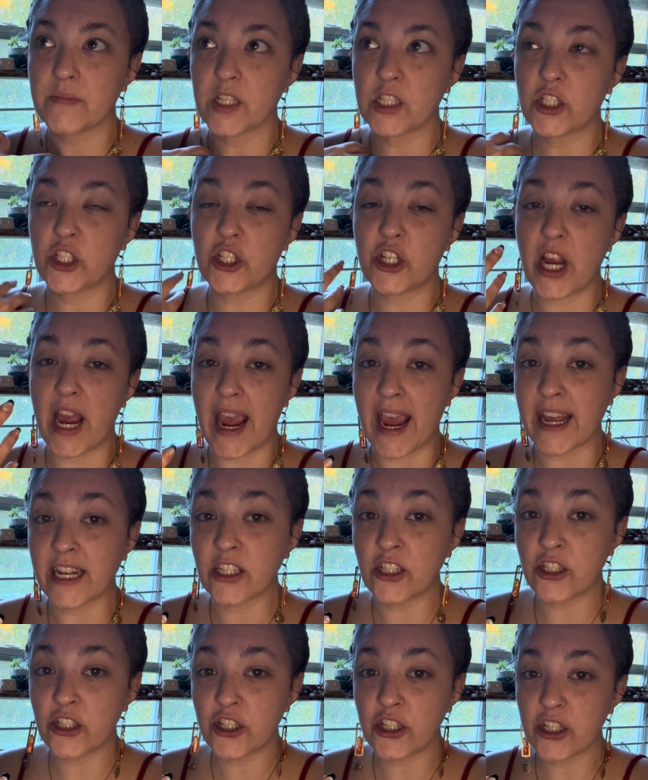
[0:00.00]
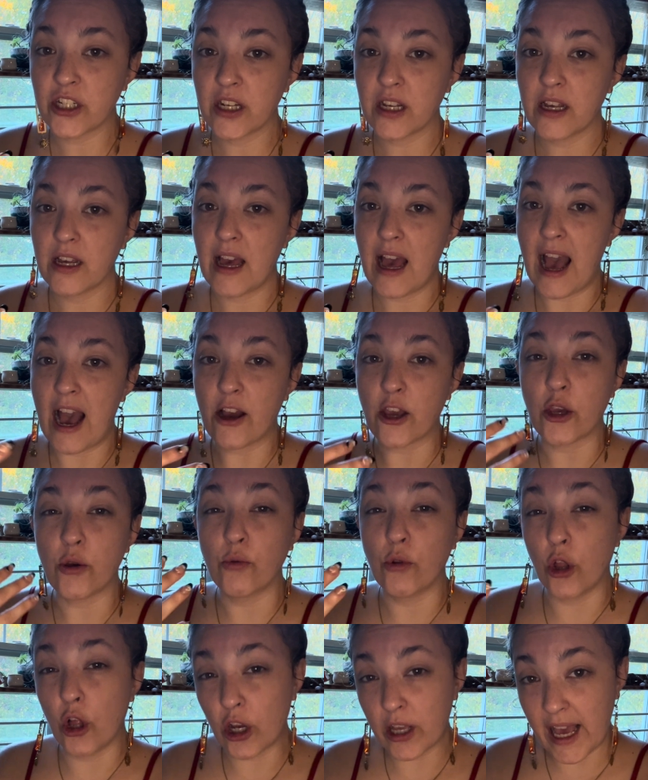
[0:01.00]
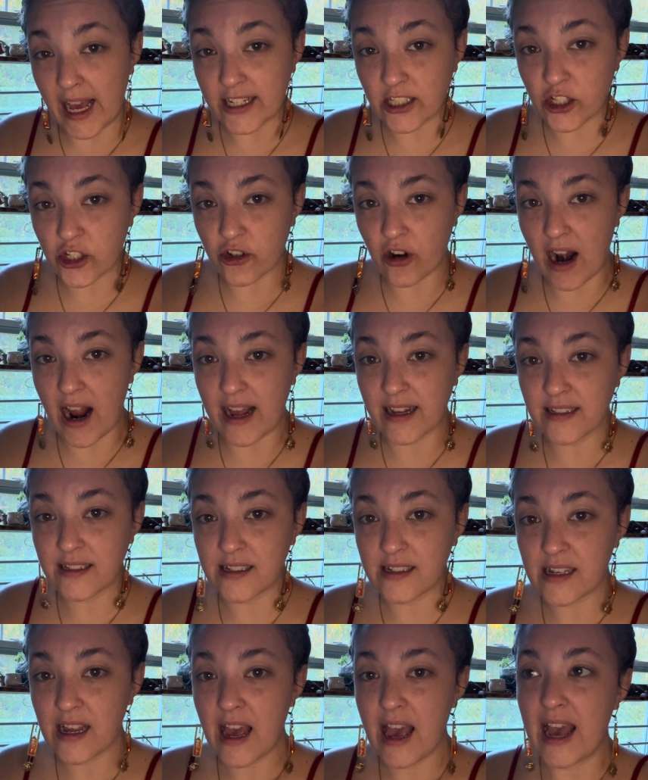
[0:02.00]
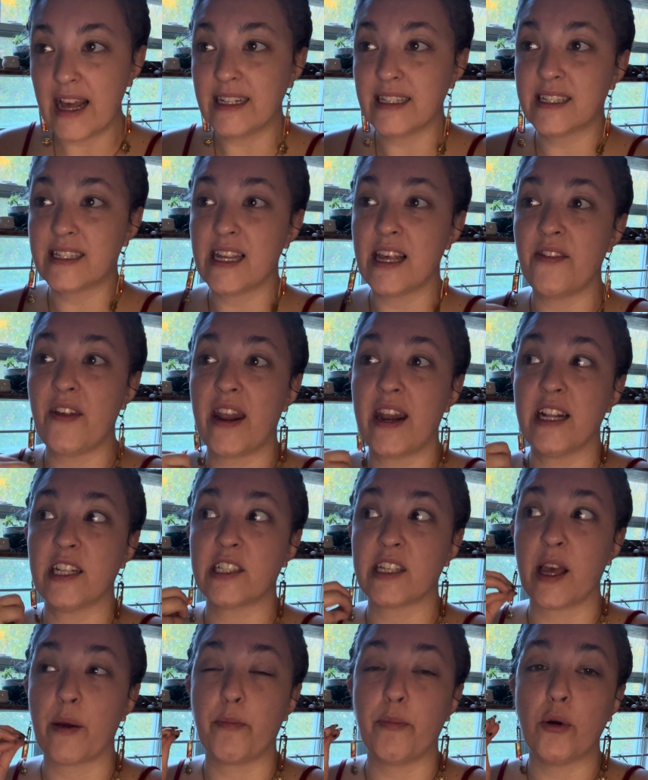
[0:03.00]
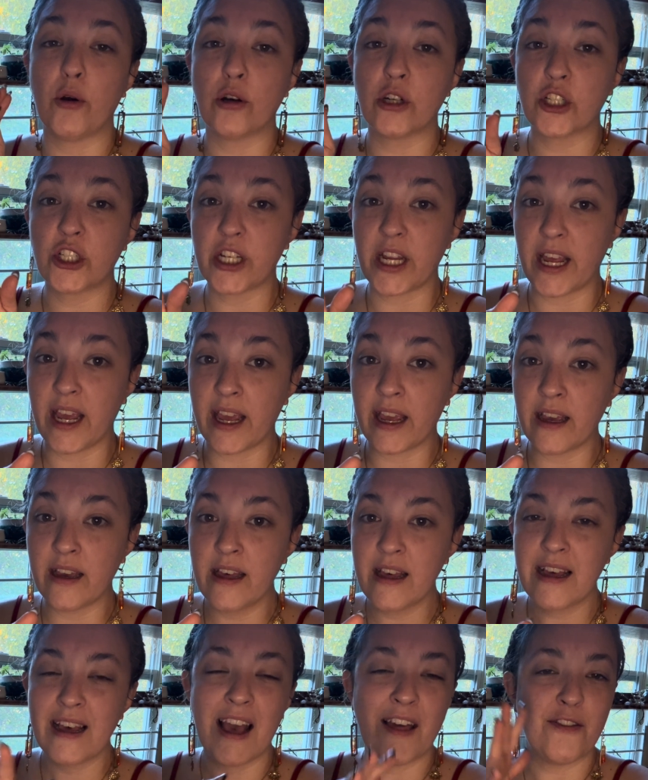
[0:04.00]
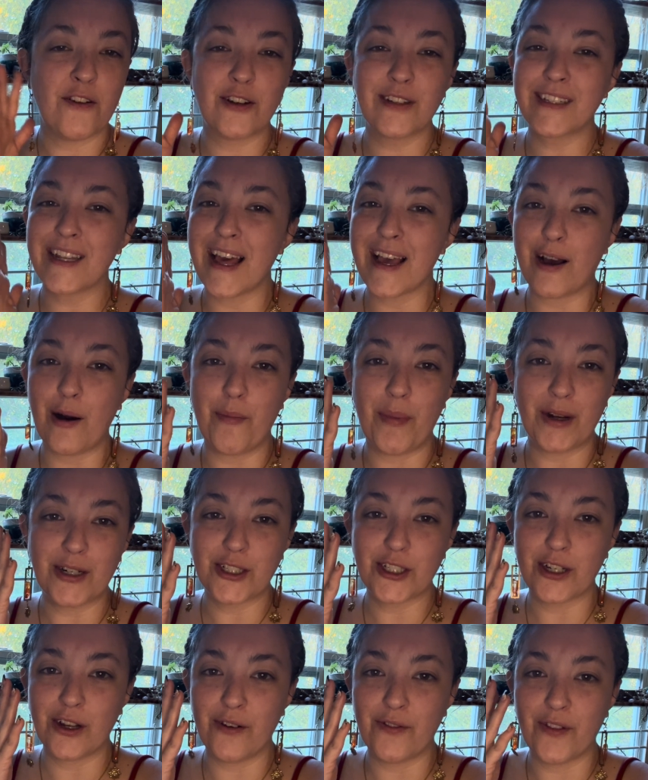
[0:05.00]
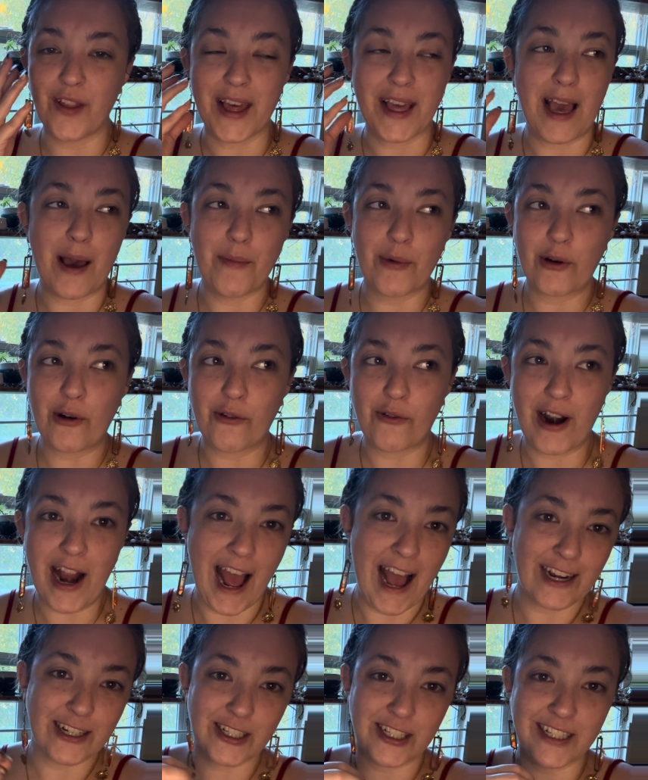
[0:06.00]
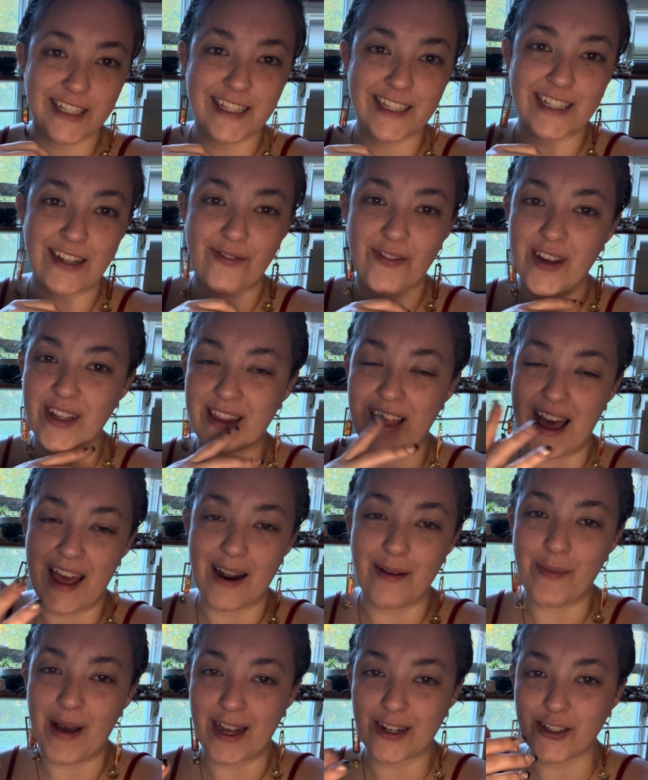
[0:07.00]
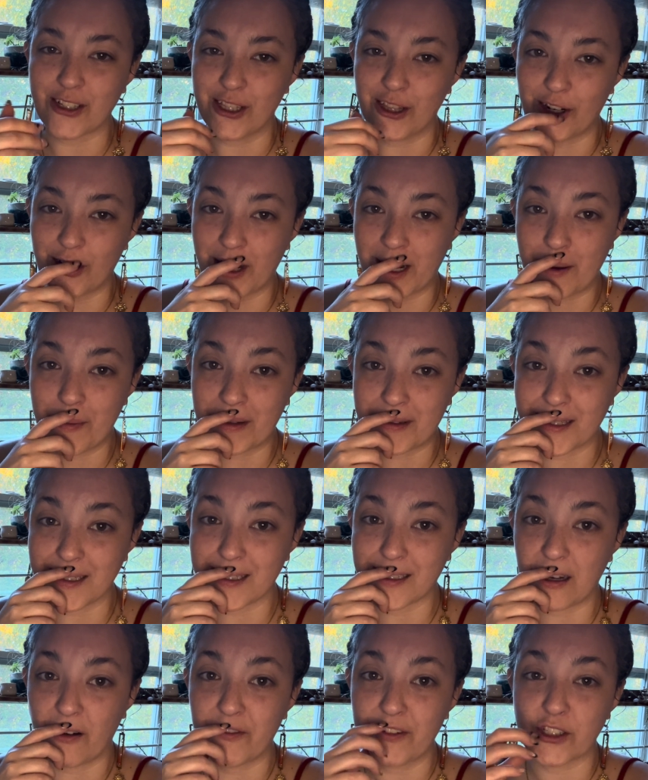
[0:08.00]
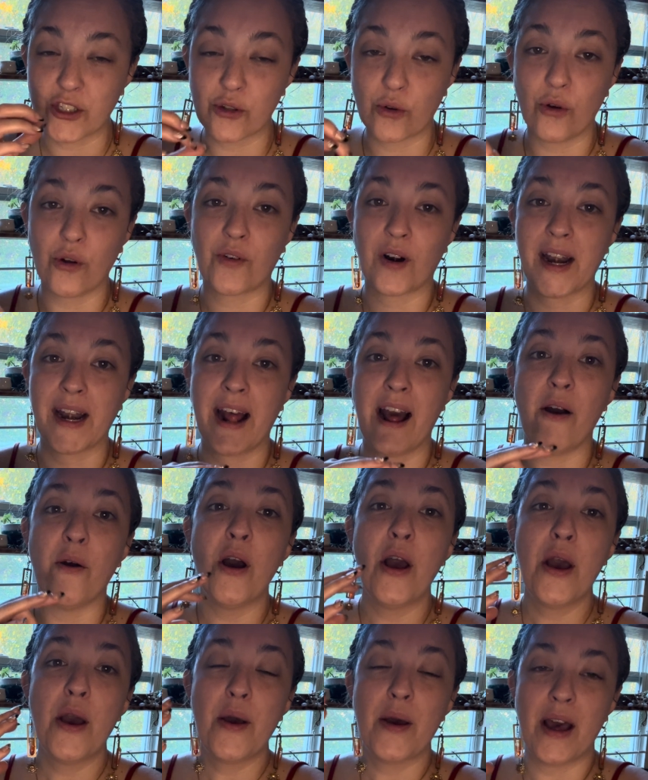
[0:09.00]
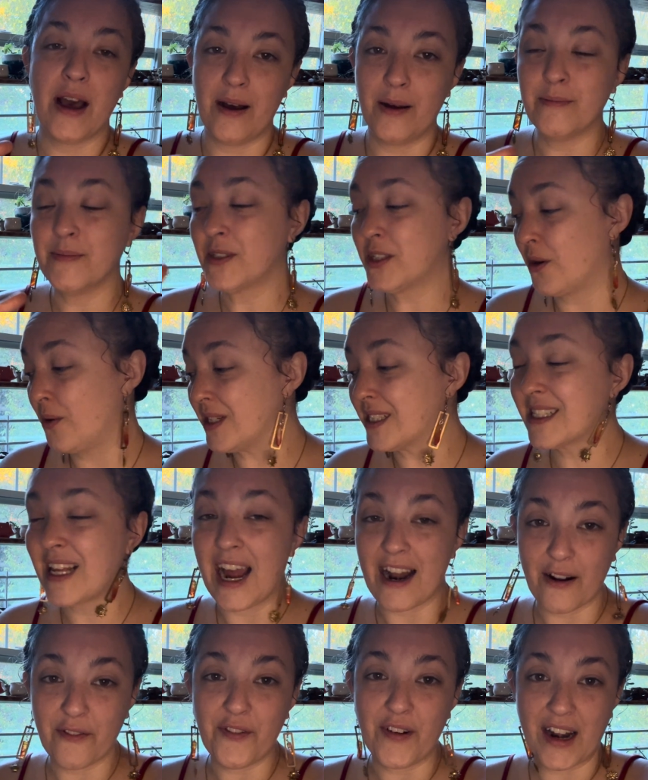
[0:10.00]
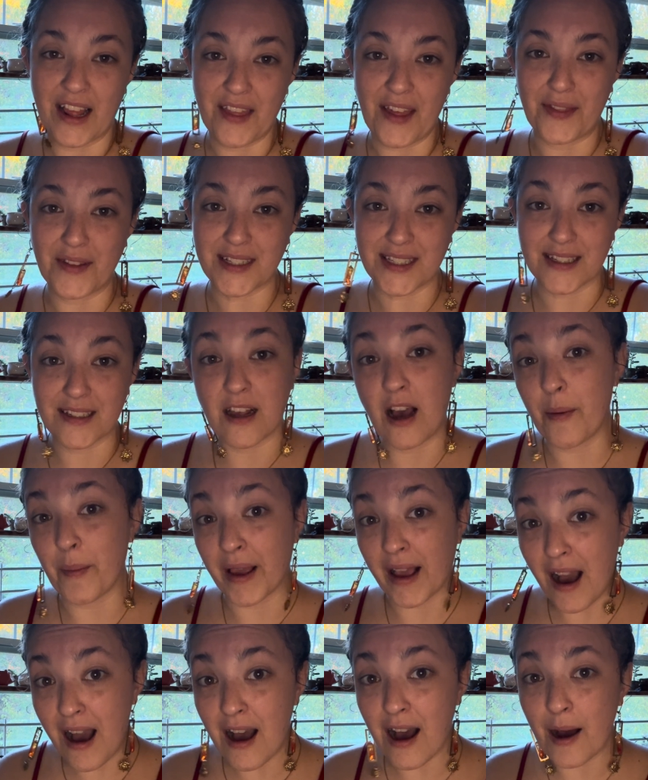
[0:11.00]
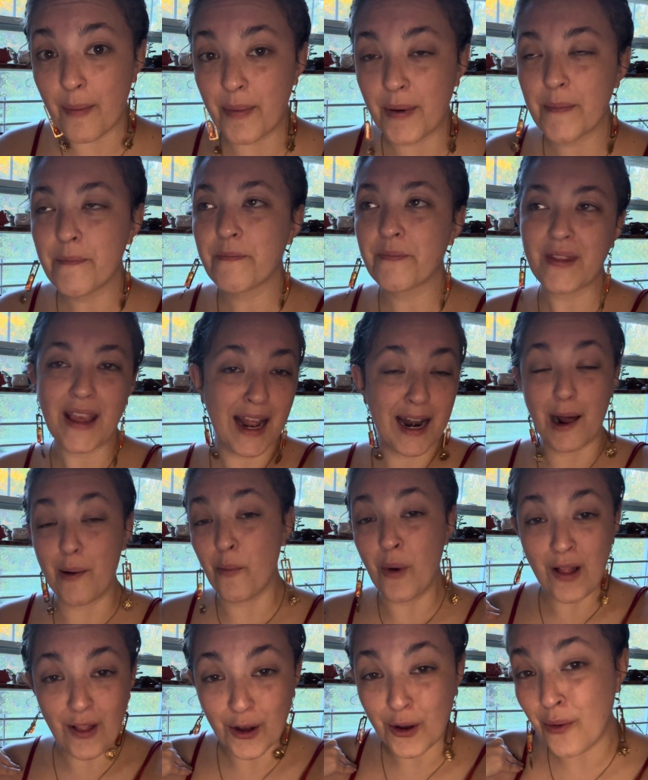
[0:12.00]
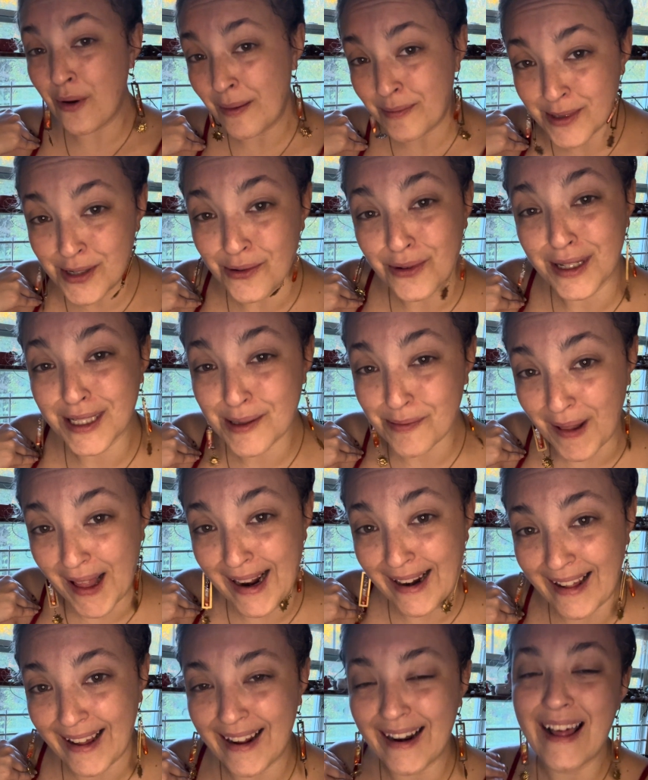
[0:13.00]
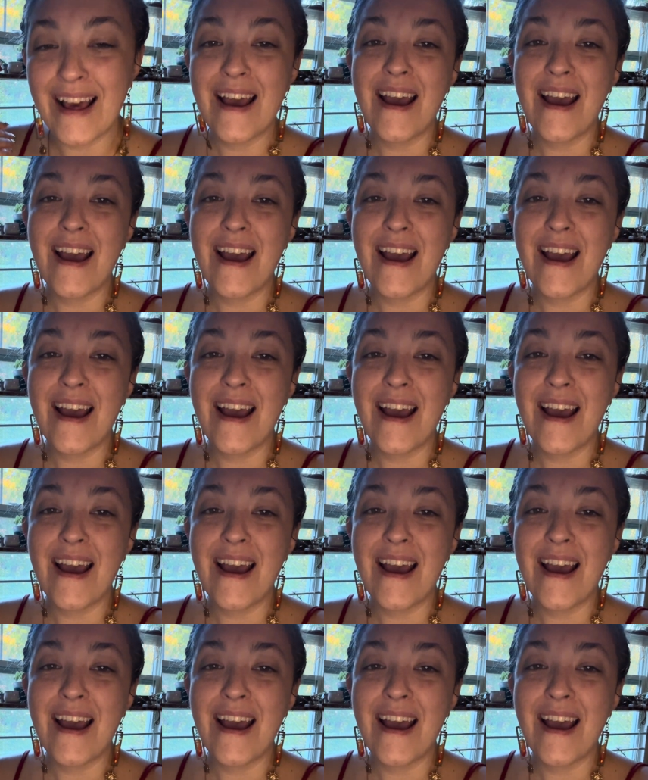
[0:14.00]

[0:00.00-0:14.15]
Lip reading: change how you look at stress and see that it's like pushing, and there's like a bunch of like chemical reactions and stuff like that. I'm actually learning about this stuff in school right now. So it's kind of funny that this is coming up, and I'm well equipped to explain it.